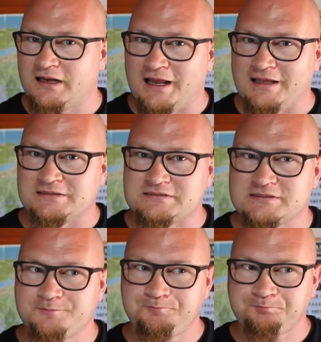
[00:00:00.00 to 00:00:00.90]

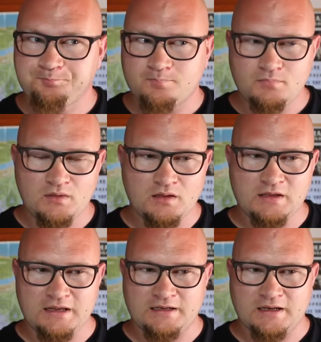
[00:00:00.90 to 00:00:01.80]
clans
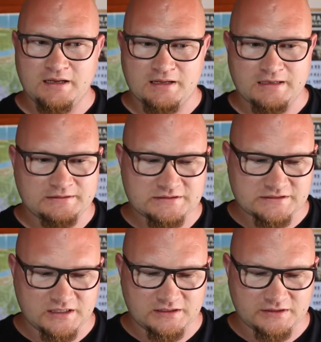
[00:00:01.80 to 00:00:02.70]
in uh, this
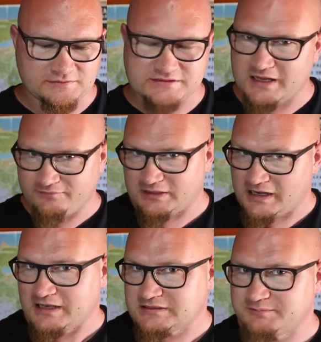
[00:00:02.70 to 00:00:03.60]
kind of Skaven
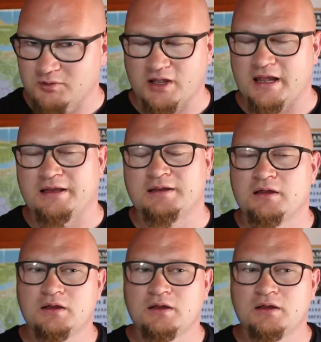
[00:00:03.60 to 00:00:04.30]
Clans book I had.